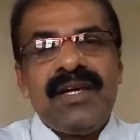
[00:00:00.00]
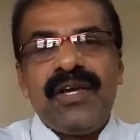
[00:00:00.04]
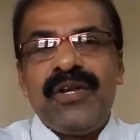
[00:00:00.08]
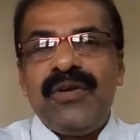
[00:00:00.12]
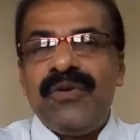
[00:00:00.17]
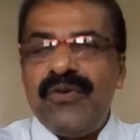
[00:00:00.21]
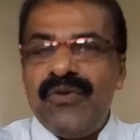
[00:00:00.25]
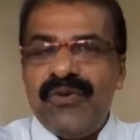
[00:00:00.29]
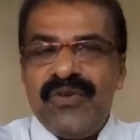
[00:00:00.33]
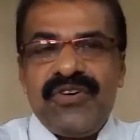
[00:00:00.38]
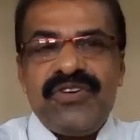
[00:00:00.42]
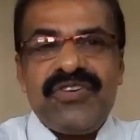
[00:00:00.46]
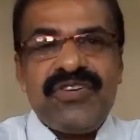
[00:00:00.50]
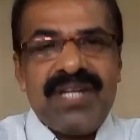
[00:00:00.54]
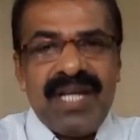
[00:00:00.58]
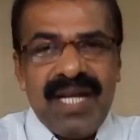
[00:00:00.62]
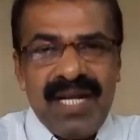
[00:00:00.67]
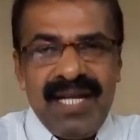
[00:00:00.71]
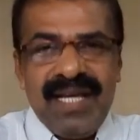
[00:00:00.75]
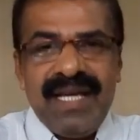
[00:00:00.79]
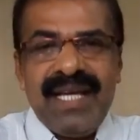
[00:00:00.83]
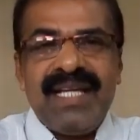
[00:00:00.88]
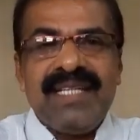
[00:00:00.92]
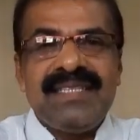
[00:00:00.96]
You know,
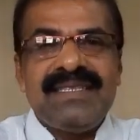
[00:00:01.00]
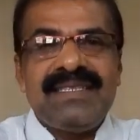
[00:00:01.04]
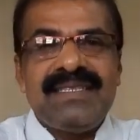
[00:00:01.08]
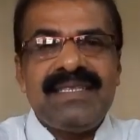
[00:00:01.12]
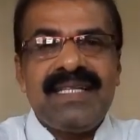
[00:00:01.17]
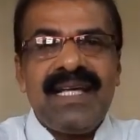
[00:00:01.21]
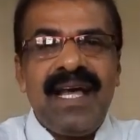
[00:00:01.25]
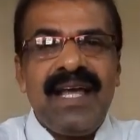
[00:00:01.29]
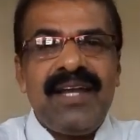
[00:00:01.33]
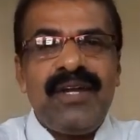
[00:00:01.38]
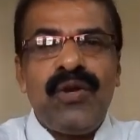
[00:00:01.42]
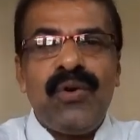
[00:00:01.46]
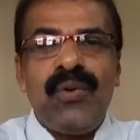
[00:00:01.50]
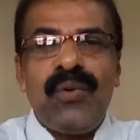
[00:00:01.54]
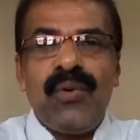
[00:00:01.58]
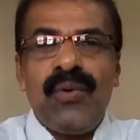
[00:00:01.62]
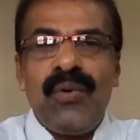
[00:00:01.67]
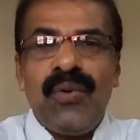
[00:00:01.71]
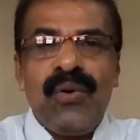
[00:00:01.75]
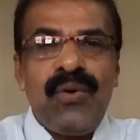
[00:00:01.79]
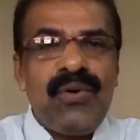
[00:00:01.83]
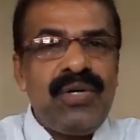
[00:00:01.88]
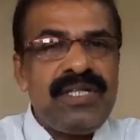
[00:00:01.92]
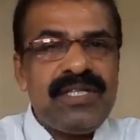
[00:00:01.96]
shilling is
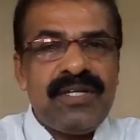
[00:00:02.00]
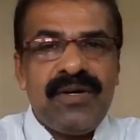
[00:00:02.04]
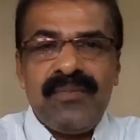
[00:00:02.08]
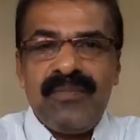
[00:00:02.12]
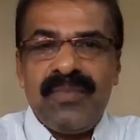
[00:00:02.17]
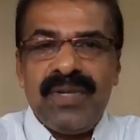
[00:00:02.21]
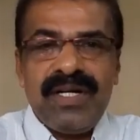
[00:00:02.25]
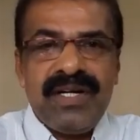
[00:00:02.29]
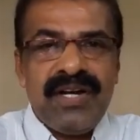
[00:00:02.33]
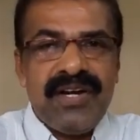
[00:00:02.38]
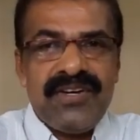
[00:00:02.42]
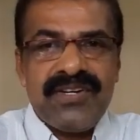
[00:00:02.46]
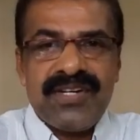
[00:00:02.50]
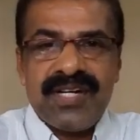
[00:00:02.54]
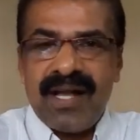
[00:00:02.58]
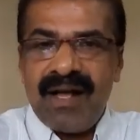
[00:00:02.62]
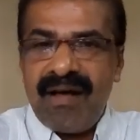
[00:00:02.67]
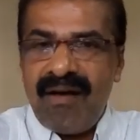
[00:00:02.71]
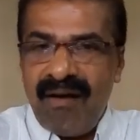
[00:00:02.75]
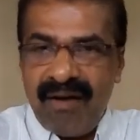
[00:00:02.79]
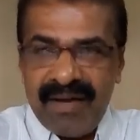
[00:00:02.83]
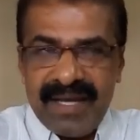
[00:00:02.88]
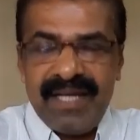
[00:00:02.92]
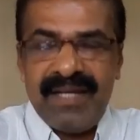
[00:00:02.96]
an old
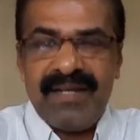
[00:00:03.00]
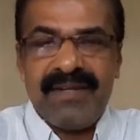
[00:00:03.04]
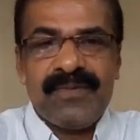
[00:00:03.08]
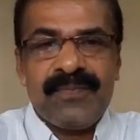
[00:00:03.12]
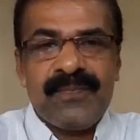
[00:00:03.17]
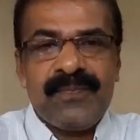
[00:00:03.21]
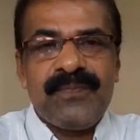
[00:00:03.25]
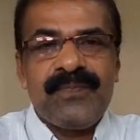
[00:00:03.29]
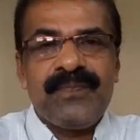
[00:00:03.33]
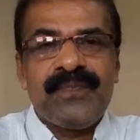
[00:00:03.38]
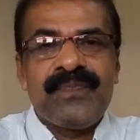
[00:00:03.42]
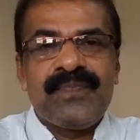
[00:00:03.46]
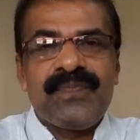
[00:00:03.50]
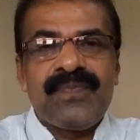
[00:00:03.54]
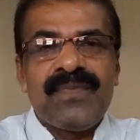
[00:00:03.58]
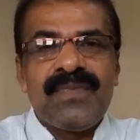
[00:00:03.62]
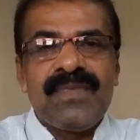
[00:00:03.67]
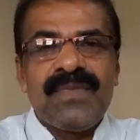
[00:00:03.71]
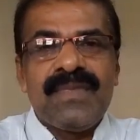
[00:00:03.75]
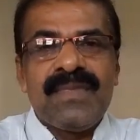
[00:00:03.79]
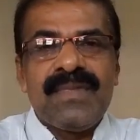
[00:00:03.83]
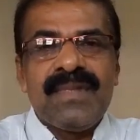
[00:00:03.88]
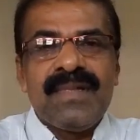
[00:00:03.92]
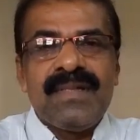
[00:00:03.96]
British coin
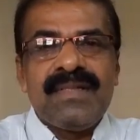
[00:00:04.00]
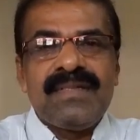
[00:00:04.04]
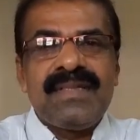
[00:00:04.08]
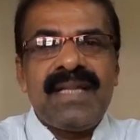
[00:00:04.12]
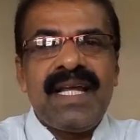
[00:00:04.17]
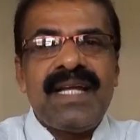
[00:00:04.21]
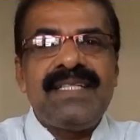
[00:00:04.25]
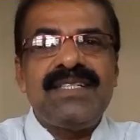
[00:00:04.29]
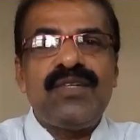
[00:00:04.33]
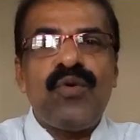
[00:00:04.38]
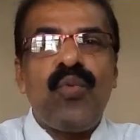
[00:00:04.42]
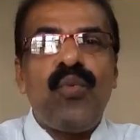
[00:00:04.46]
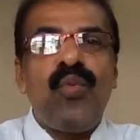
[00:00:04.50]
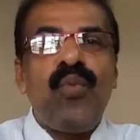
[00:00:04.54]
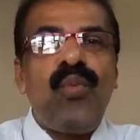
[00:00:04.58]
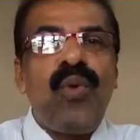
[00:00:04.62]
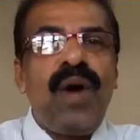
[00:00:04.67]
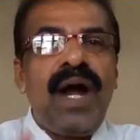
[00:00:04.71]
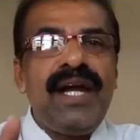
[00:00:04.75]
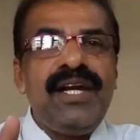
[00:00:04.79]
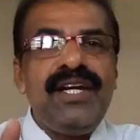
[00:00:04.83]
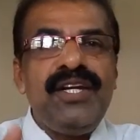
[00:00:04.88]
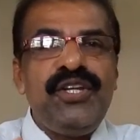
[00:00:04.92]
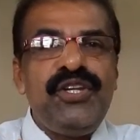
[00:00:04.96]
that is
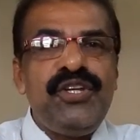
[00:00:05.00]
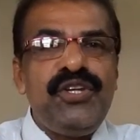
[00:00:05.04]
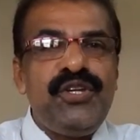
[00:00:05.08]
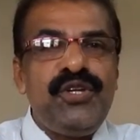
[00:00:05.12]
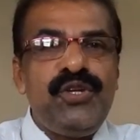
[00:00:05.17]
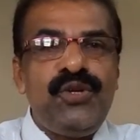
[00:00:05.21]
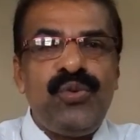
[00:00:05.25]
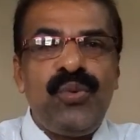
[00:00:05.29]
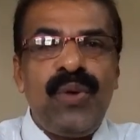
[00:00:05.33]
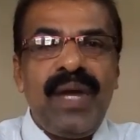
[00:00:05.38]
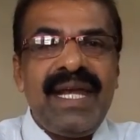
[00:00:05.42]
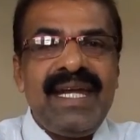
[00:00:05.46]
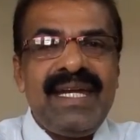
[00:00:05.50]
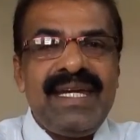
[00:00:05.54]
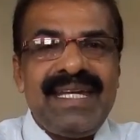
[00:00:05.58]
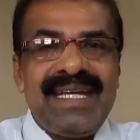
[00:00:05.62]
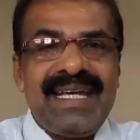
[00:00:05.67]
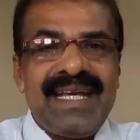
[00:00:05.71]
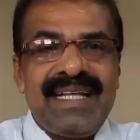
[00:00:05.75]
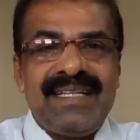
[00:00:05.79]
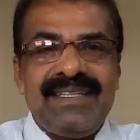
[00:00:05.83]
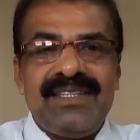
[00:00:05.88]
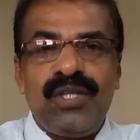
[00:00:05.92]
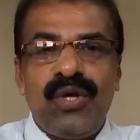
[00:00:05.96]
one
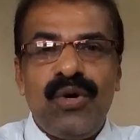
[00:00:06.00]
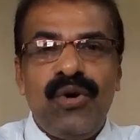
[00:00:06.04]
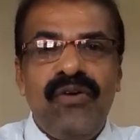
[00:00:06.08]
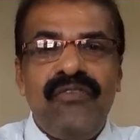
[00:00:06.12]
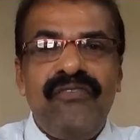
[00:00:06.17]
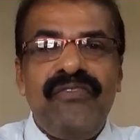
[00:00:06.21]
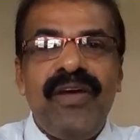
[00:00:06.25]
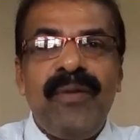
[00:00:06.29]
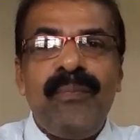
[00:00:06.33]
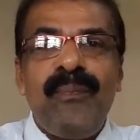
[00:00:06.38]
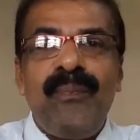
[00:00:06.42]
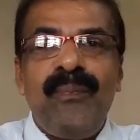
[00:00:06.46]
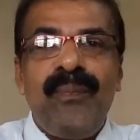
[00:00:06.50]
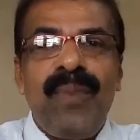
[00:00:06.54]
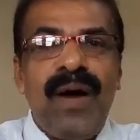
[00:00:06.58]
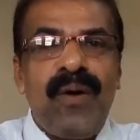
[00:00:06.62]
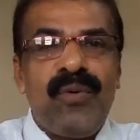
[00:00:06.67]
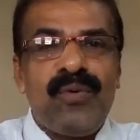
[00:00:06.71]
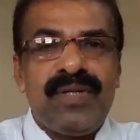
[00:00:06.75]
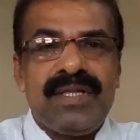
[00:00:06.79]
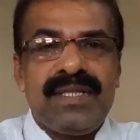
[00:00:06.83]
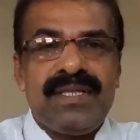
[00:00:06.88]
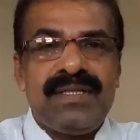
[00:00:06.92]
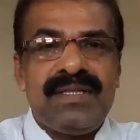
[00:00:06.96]
twentieth of a
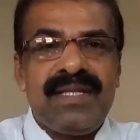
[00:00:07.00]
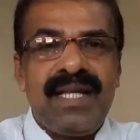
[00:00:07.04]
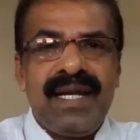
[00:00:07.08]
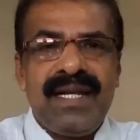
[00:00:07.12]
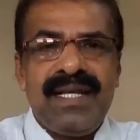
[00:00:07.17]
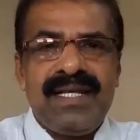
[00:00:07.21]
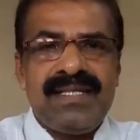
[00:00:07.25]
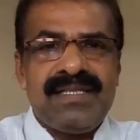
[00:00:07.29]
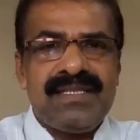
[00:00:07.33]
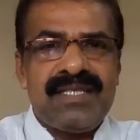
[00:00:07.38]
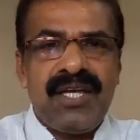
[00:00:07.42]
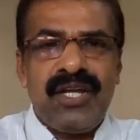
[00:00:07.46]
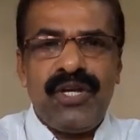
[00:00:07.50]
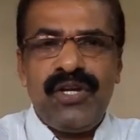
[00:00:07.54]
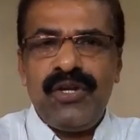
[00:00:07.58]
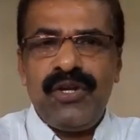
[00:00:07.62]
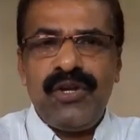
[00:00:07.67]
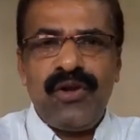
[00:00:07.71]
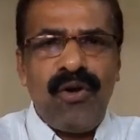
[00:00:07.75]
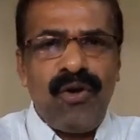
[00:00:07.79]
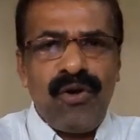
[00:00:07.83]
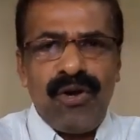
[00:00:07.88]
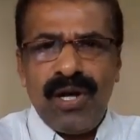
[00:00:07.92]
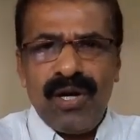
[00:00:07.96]
pound. That is
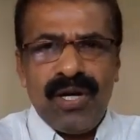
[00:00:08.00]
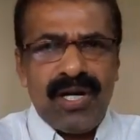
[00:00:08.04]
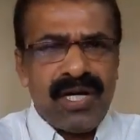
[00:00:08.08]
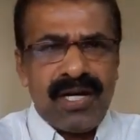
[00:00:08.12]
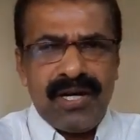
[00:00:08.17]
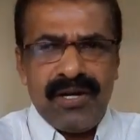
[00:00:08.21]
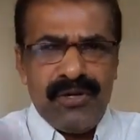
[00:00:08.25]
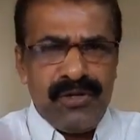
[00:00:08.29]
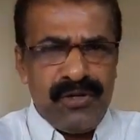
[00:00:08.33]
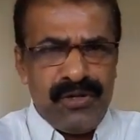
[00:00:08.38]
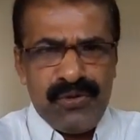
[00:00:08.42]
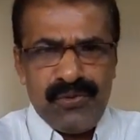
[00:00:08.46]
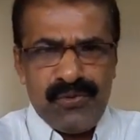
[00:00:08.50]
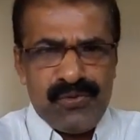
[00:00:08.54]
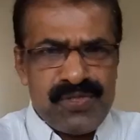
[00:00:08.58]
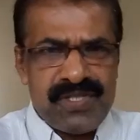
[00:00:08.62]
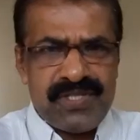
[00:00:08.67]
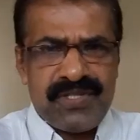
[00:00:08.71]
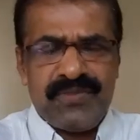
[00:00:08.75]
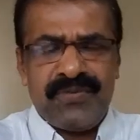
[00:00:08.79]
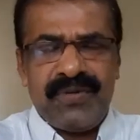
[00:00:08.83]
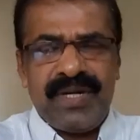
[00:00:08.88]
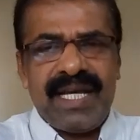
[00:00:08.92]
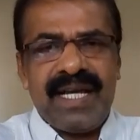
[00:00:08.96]
no longer in
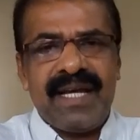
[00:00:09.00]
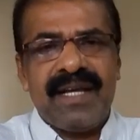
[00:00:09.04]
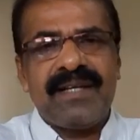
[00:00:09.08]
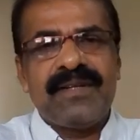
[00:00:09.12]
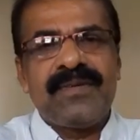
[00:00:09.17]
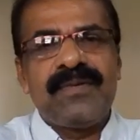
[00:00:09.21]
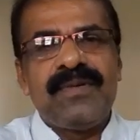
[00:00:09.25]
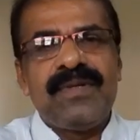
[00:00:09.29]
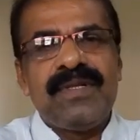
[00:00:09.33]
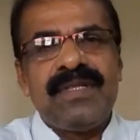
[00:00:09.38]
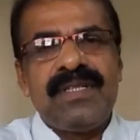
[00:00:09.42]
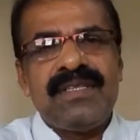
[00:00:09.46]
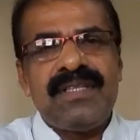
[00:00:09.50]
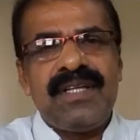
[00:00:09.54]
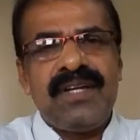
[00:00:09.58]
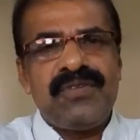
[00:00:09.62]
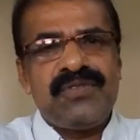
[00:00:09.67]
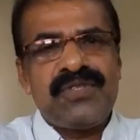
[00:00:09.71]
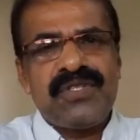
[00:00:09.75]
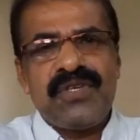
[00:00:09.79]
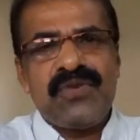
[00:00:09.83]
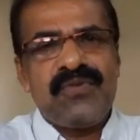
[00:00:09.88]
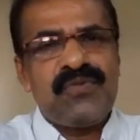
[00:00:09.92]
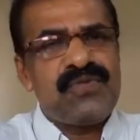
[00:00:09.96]
use today. That
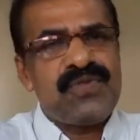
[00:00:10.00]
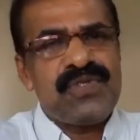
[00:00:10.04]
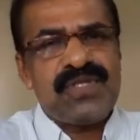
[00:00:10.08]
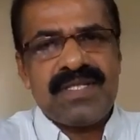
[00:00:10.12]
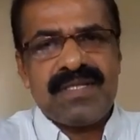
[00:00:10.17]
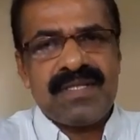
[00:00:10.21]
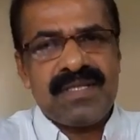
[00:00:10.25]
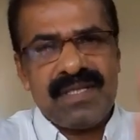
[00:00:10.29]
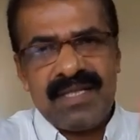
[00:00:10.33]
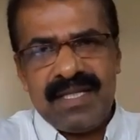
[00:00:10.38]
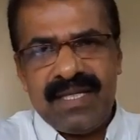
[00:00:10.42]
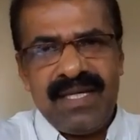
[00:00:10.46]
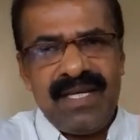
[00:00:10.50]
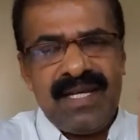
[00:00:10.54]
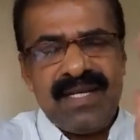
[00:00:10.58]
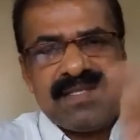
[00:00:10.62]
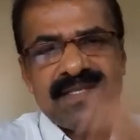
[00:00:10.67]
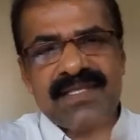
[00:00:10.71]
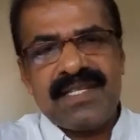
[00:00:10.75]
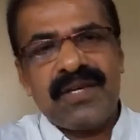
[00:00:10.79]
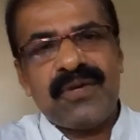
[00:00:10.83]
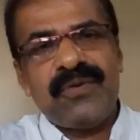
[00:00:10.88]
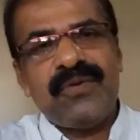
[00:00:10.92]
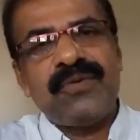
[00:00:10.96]
was used
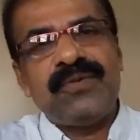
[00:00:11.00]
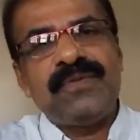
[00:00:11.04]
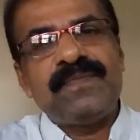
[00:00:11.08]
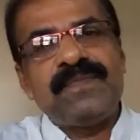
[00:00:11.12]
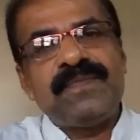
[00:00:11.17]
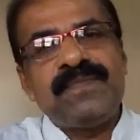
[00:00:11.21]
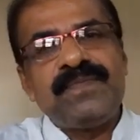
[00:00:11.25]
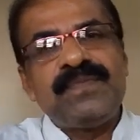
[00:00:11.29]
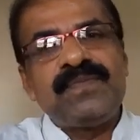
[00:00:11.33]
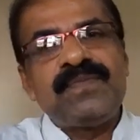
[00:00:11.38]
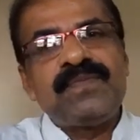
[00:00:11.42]
years ago.